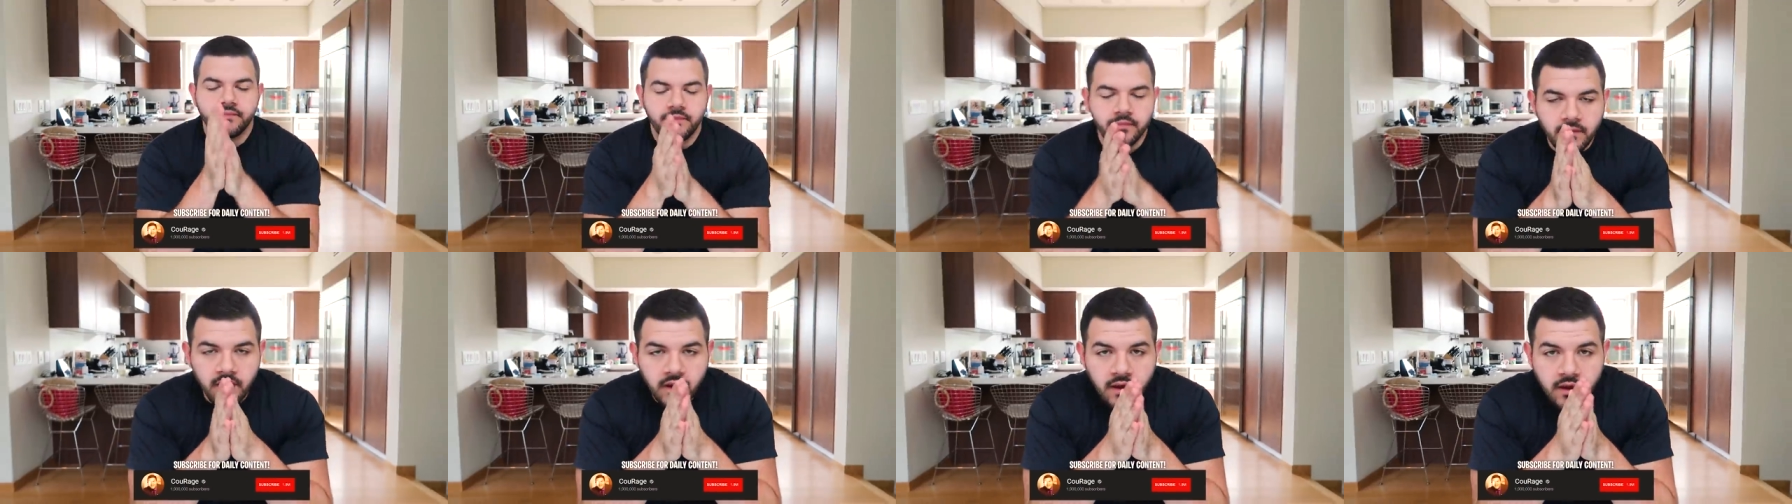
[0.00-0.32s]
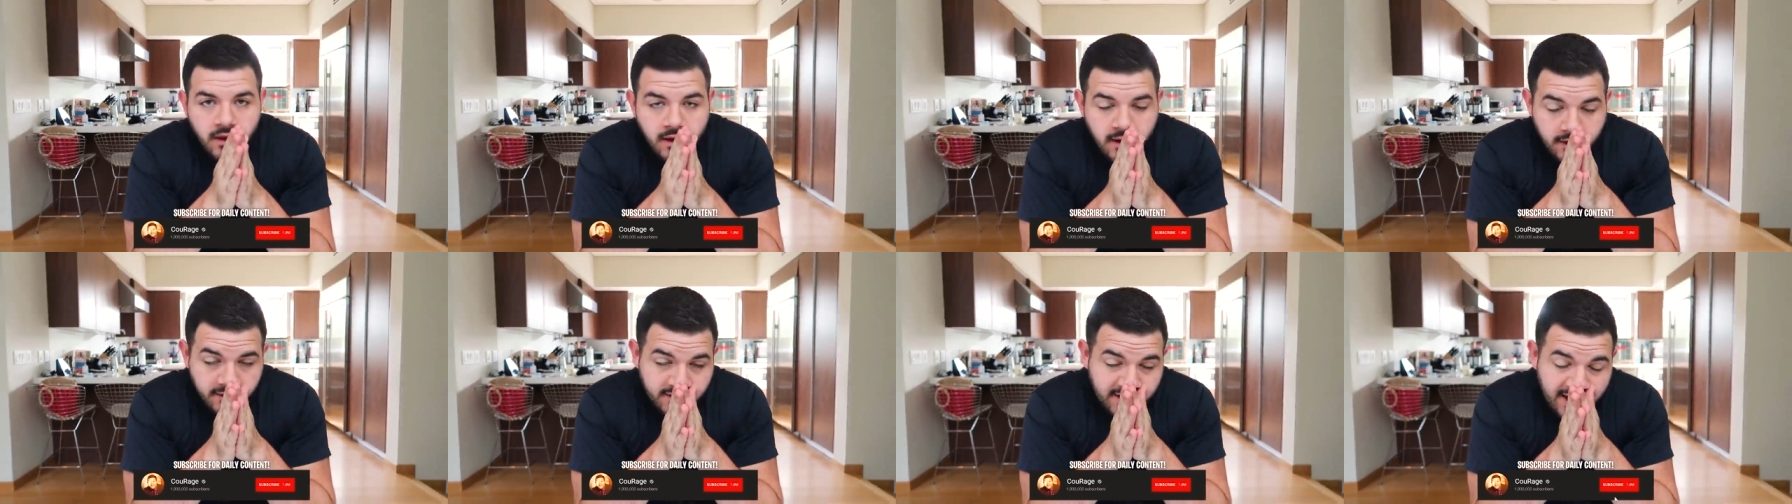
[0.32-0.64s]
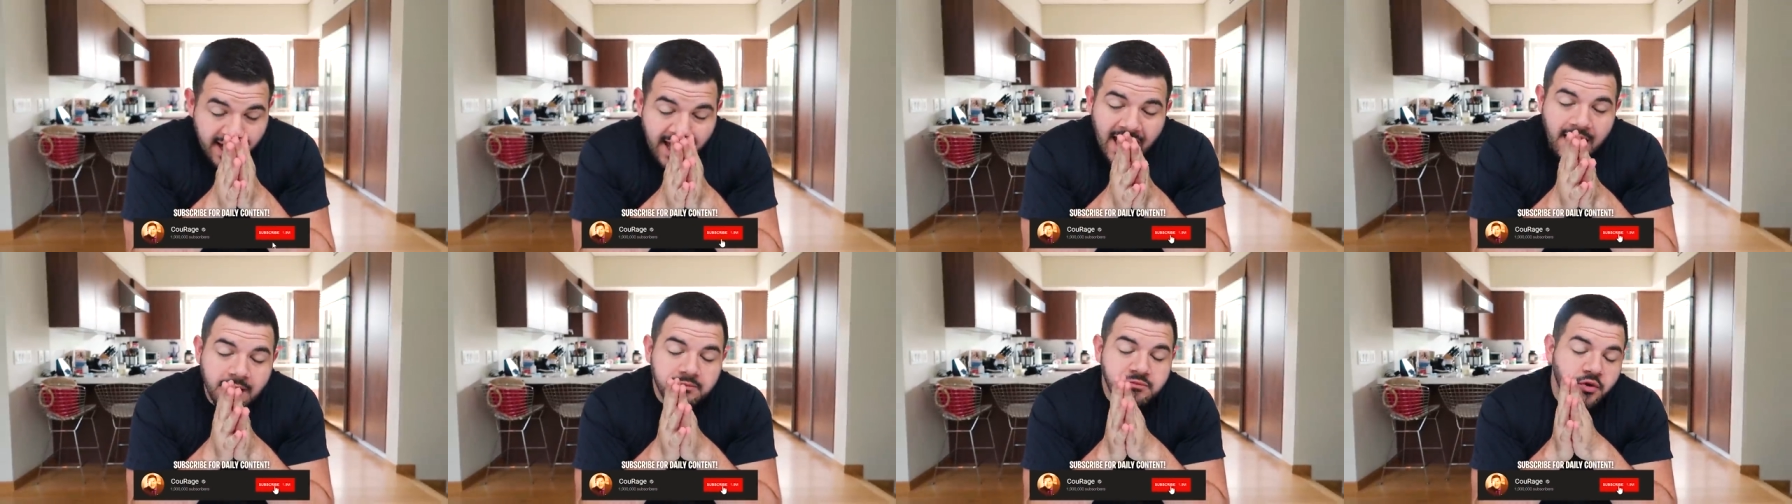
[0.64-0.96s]
am.
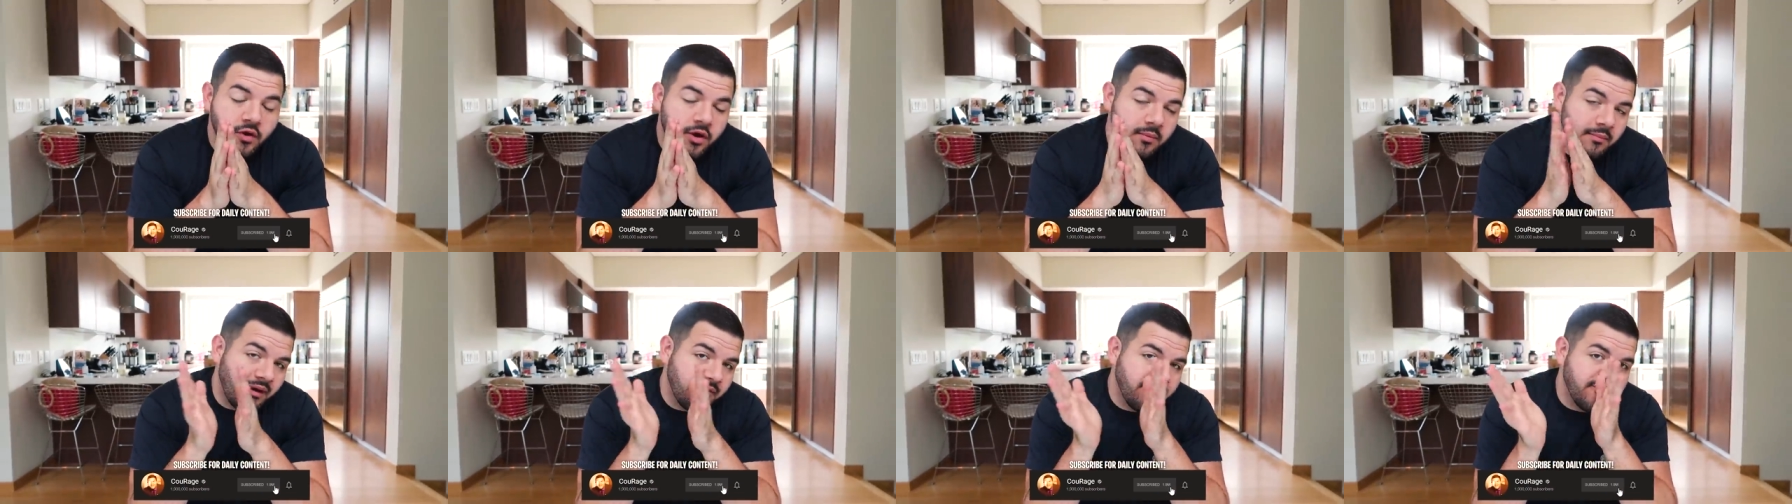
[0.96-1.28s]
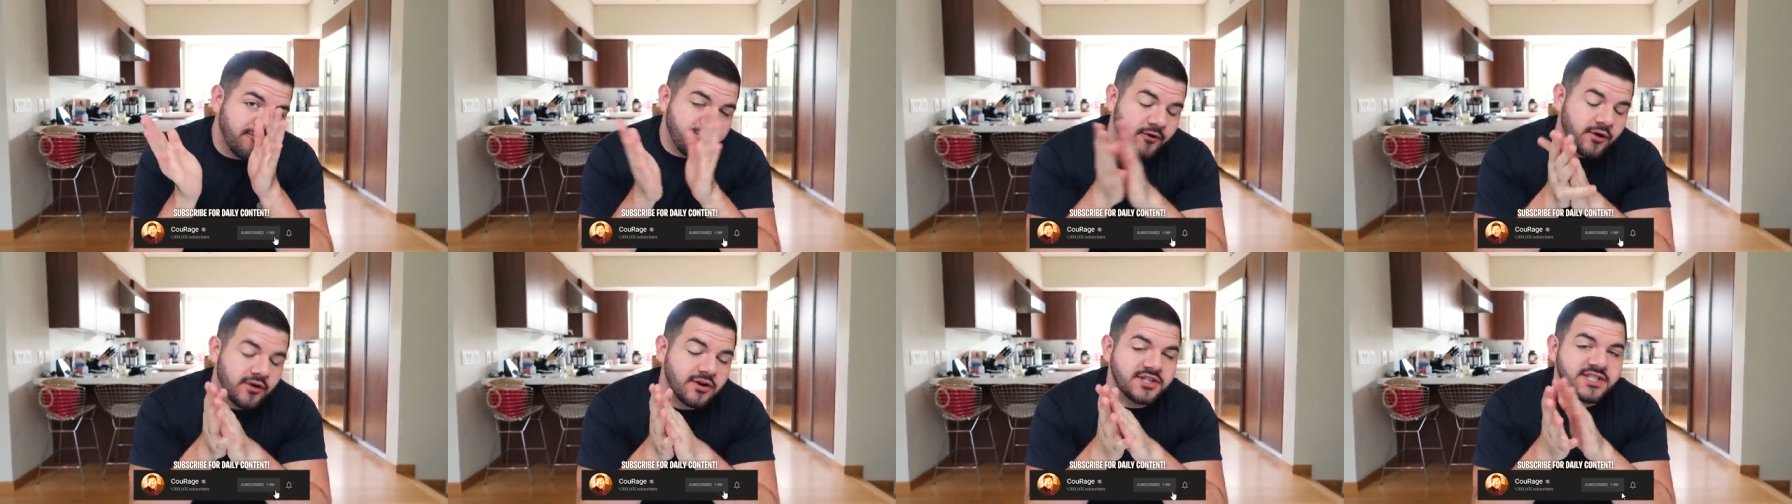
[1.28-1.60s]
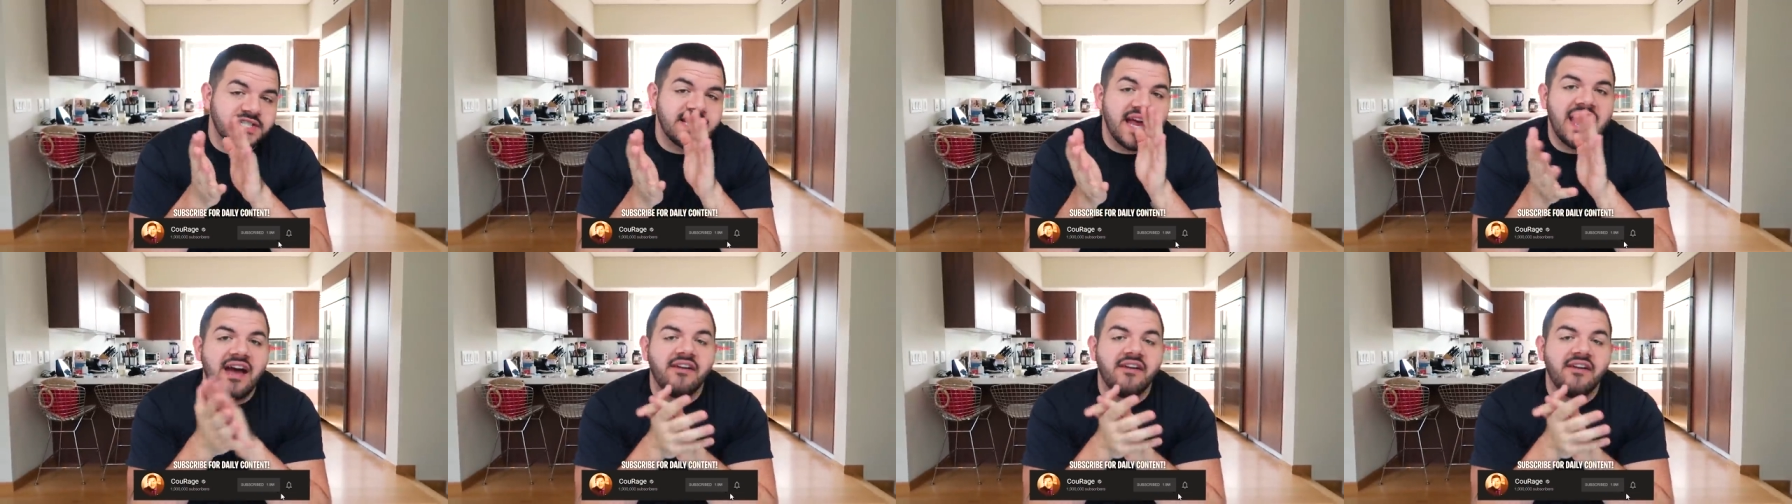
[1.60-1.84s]
Today I'm doing my first